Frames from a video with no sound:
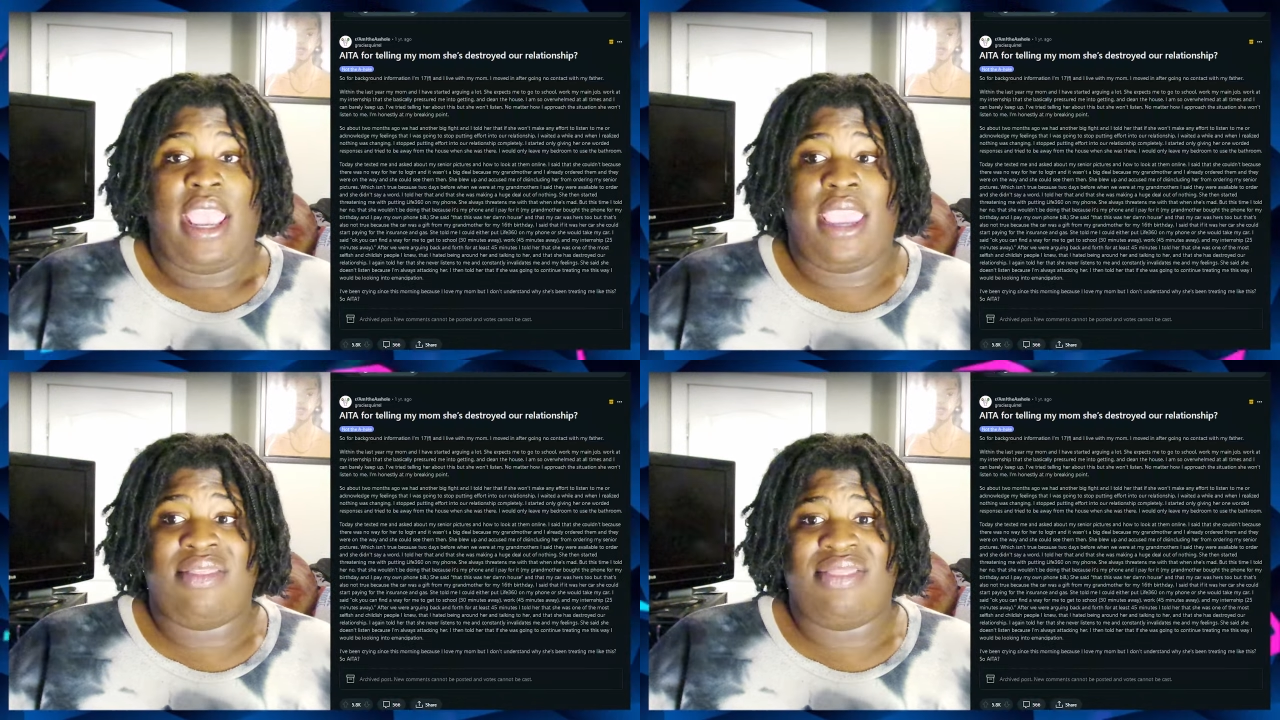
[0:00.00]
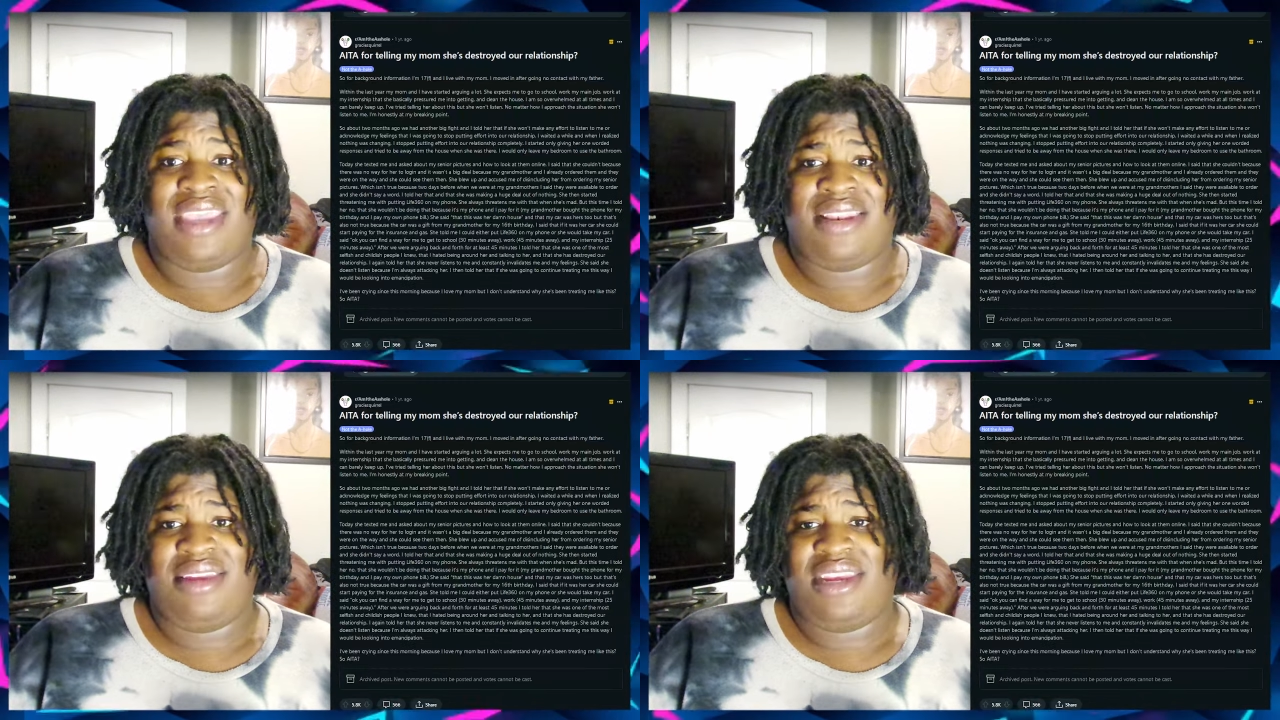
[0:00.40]
And
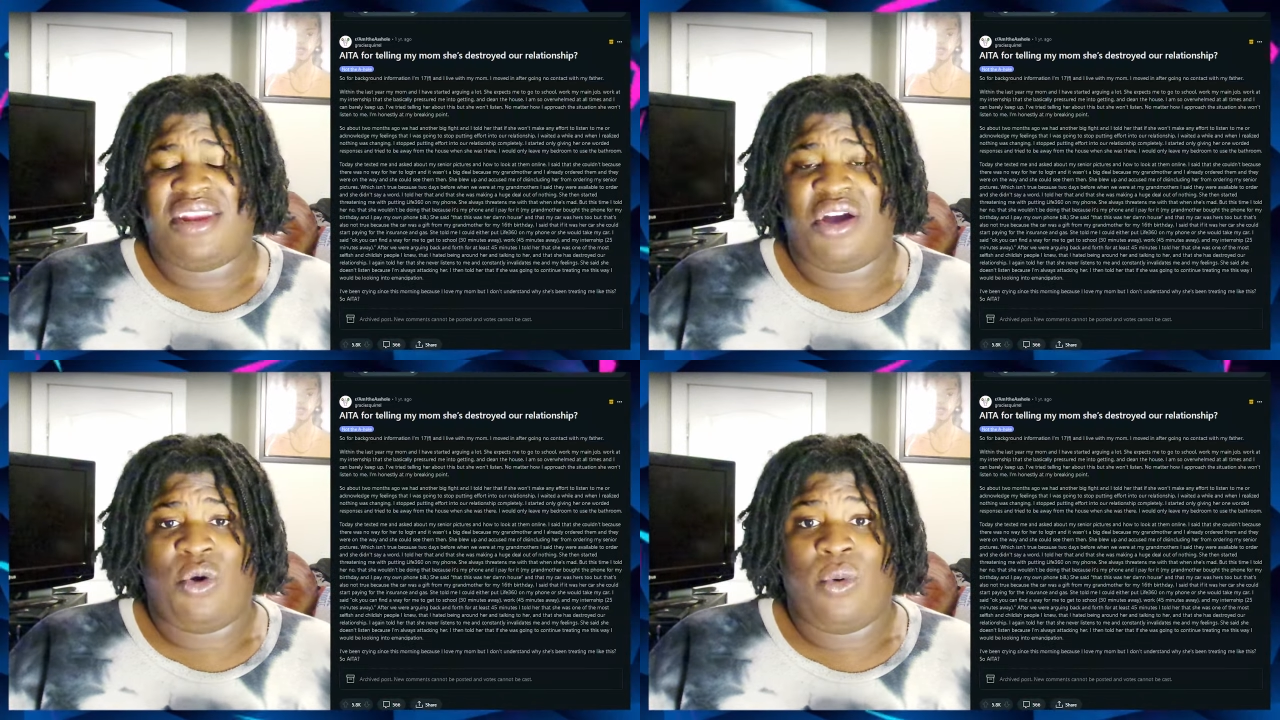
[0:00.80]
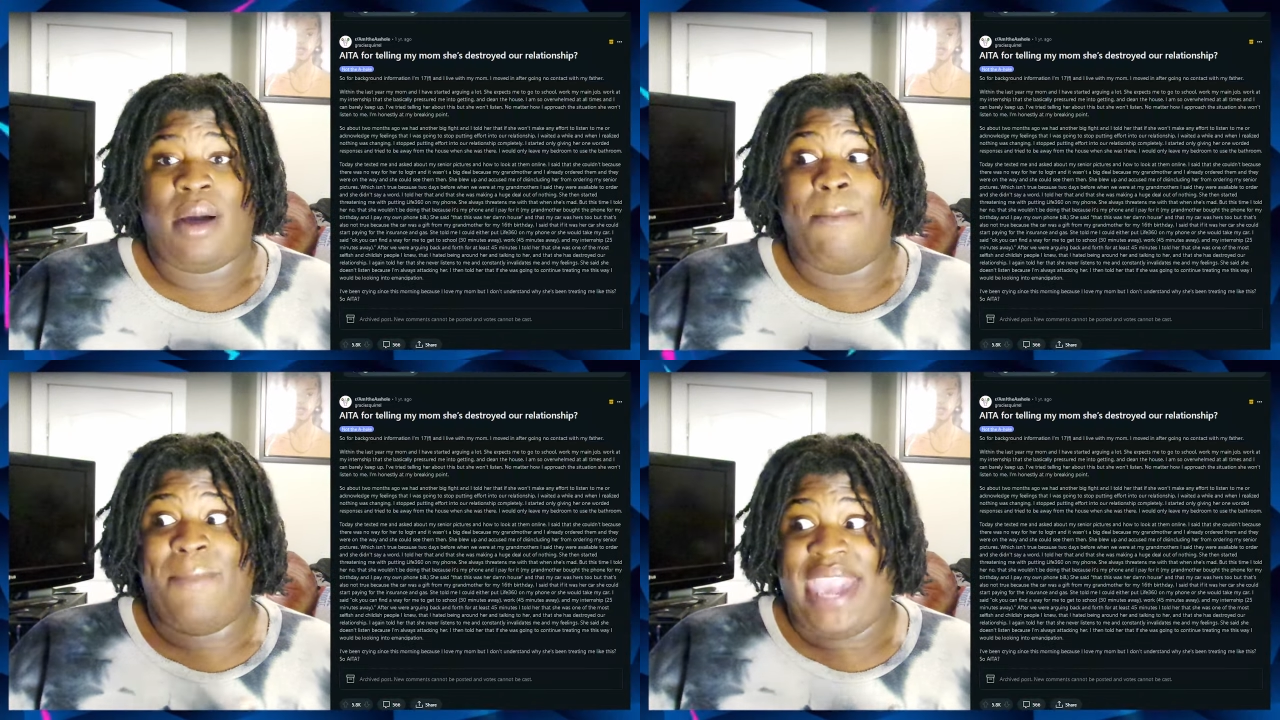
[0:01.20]
then, you know,
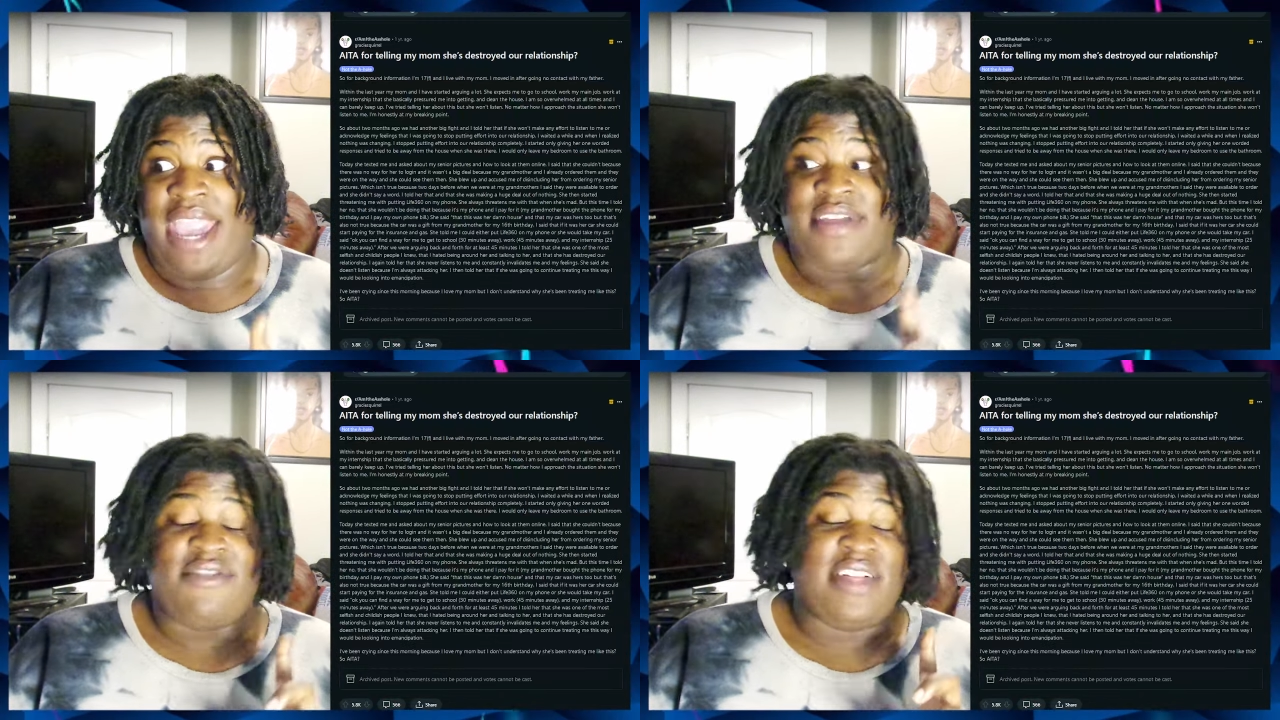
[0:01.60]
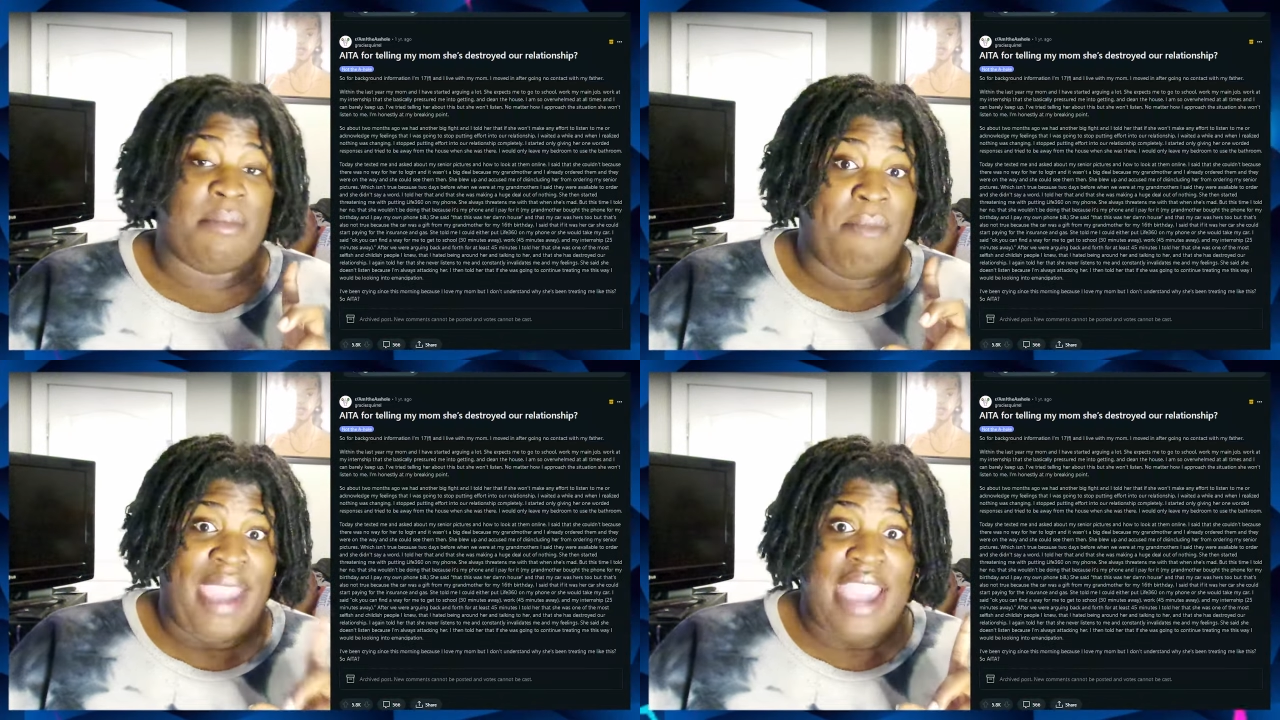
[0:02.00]
math. I feel
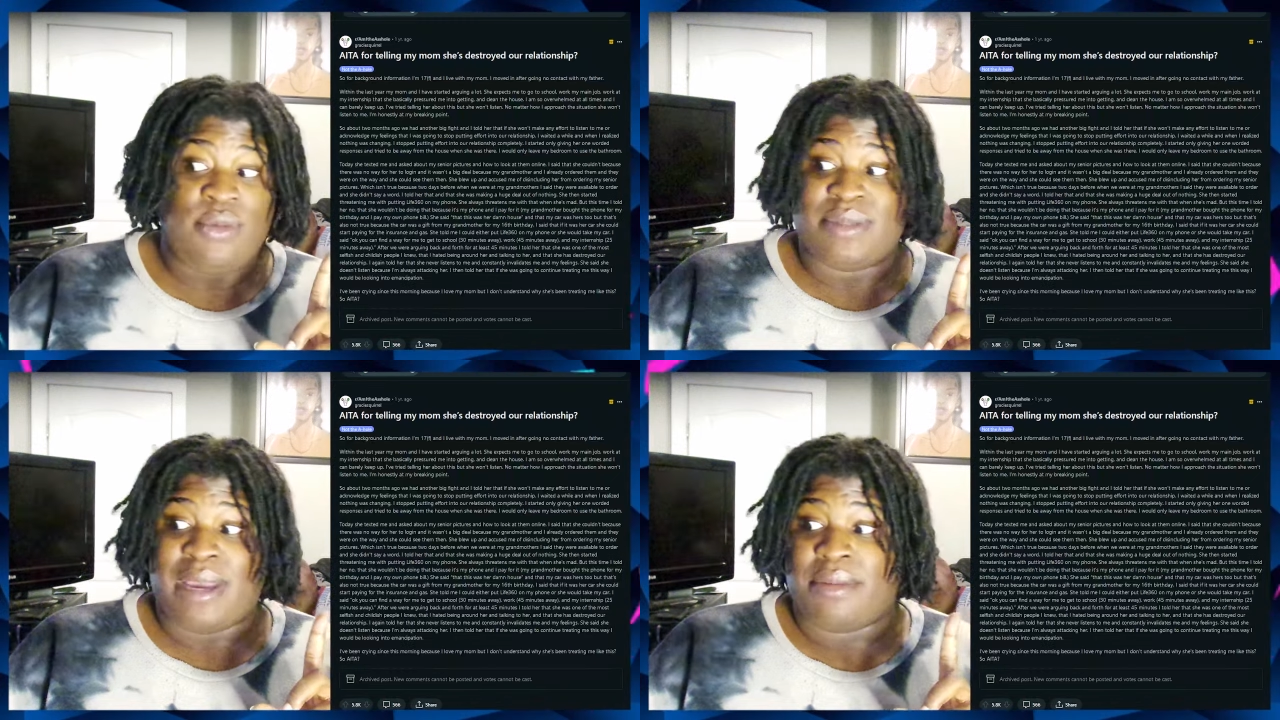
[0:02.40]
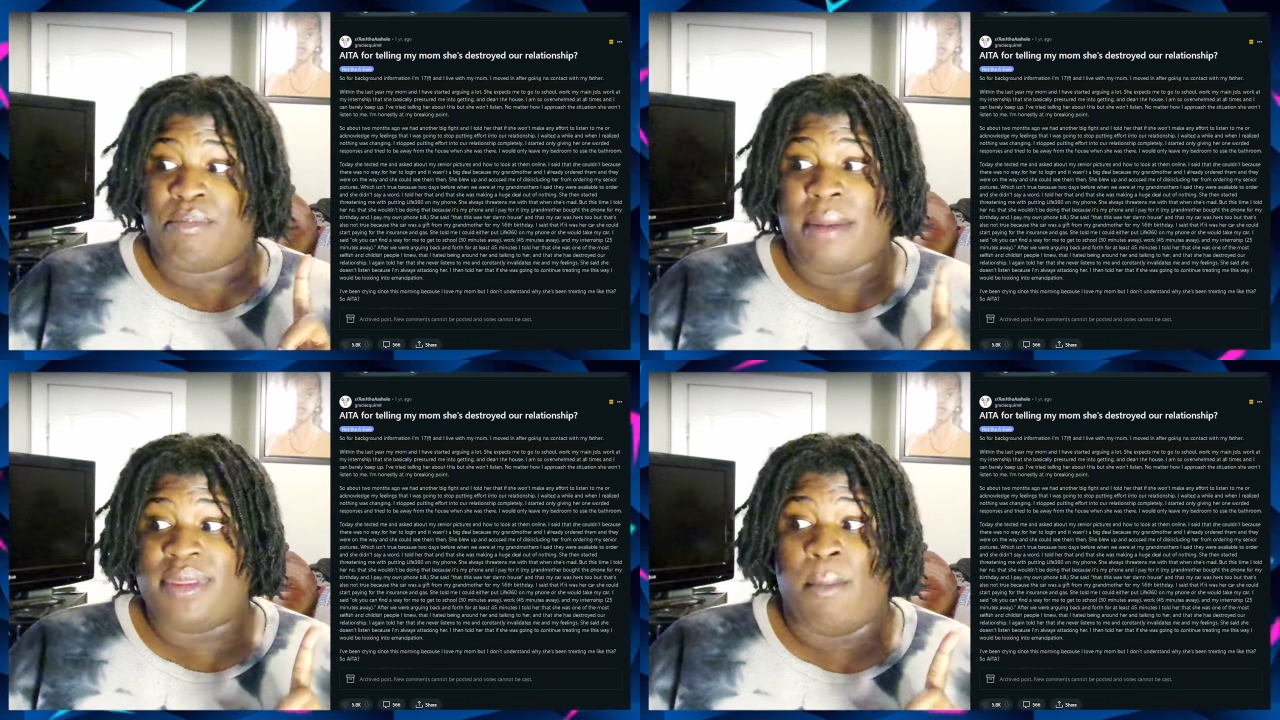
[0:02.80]
like math was like
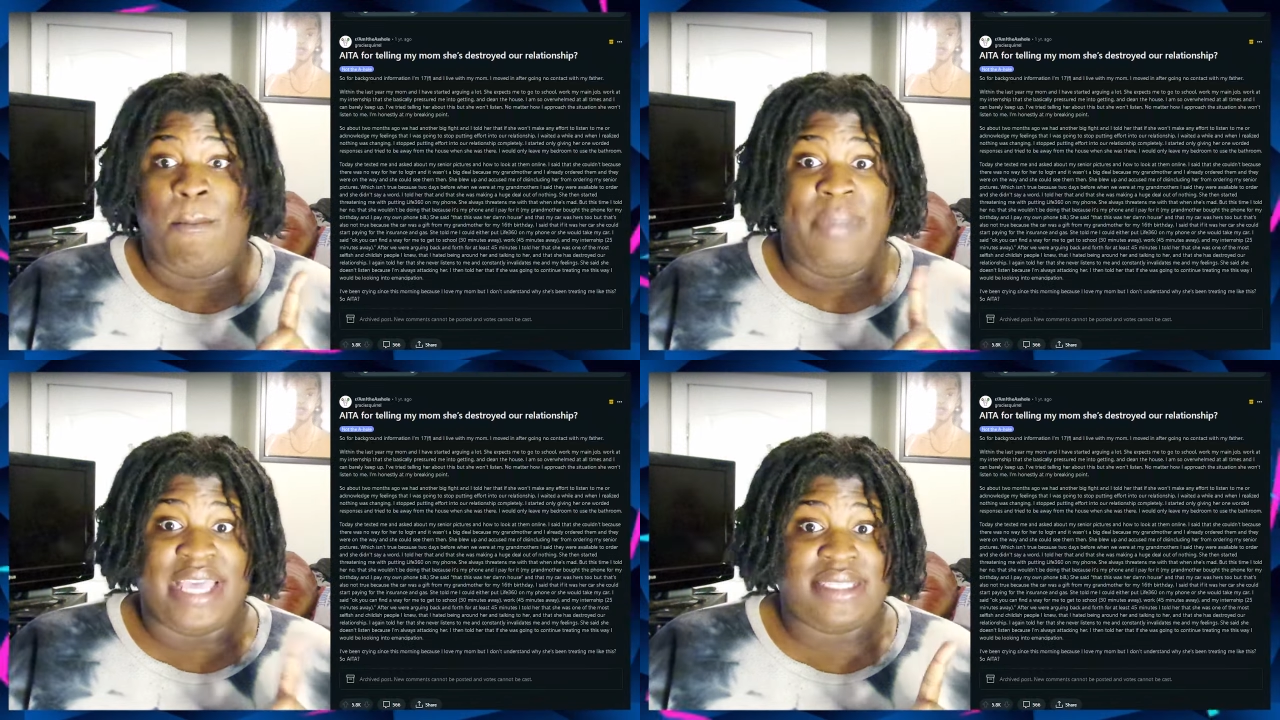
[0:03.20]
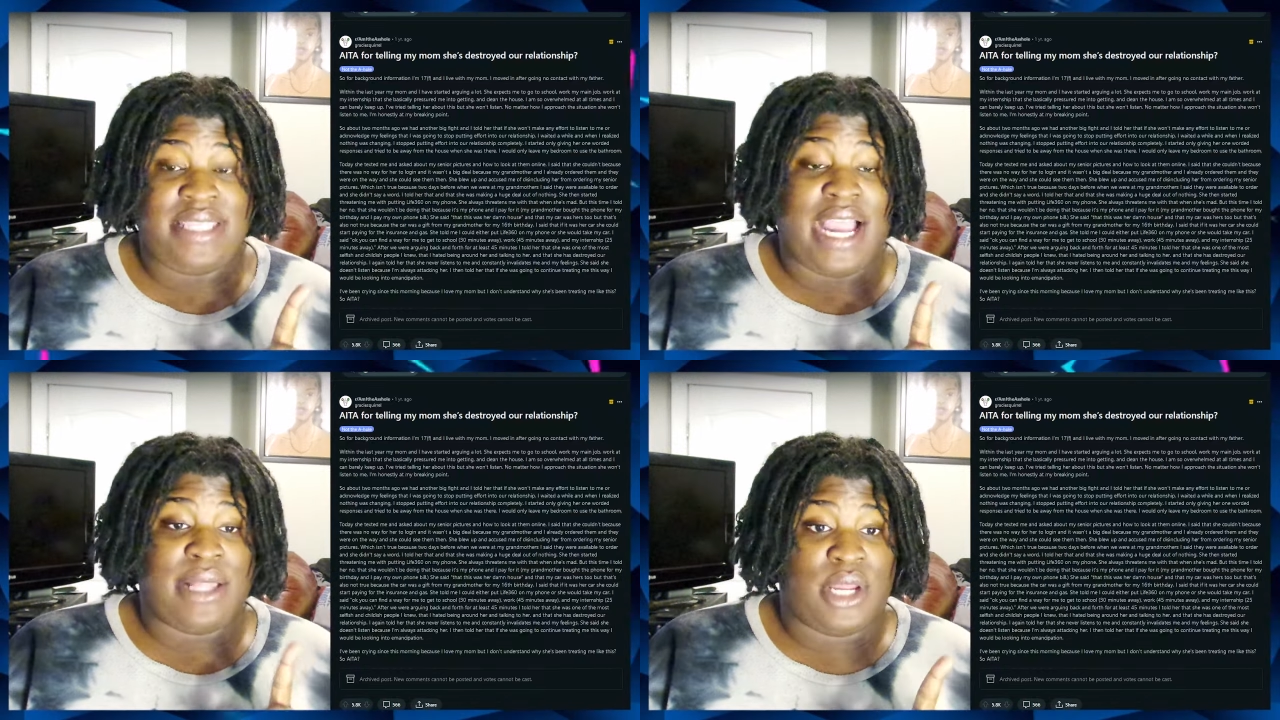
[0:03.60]
probably the best
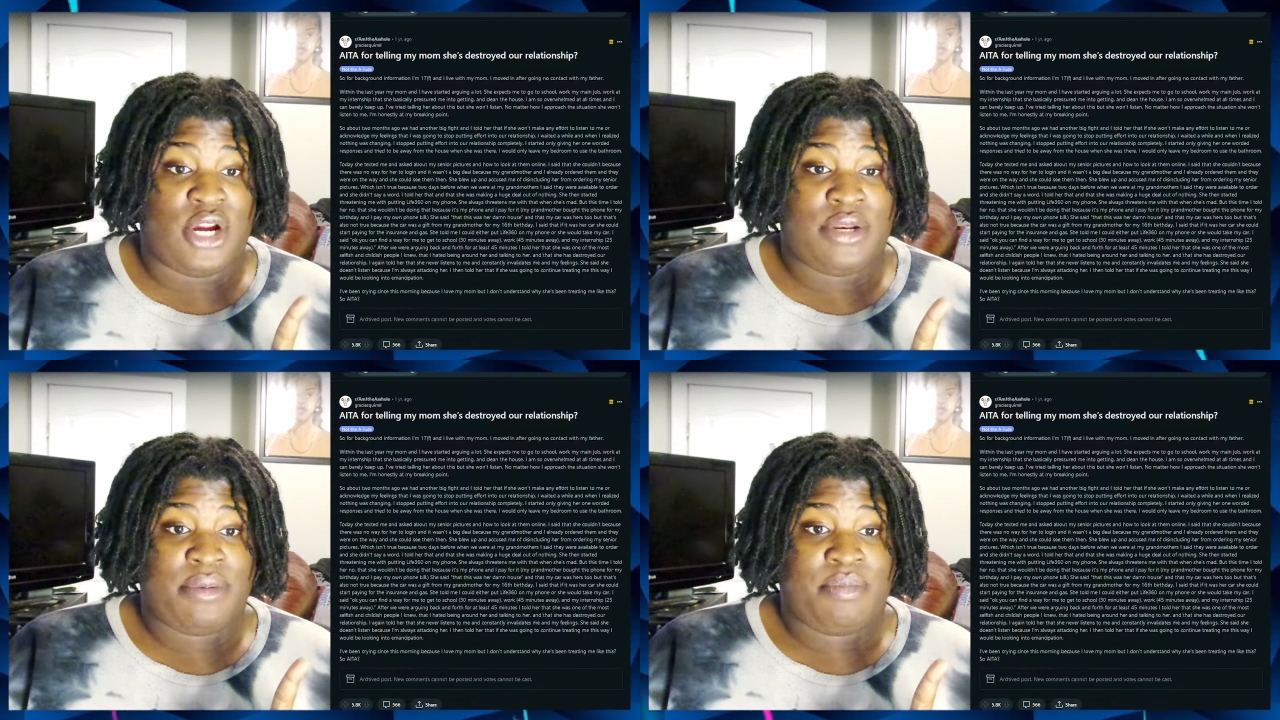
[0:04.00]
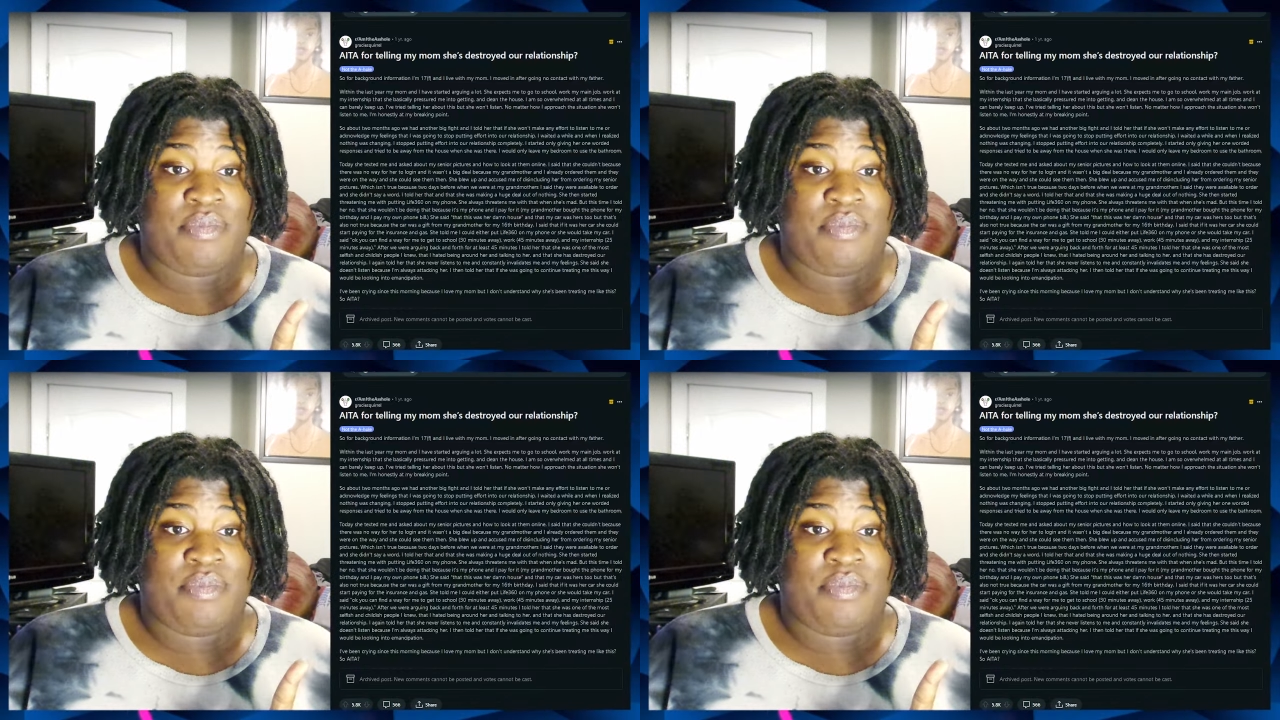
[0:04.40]
thing I learned.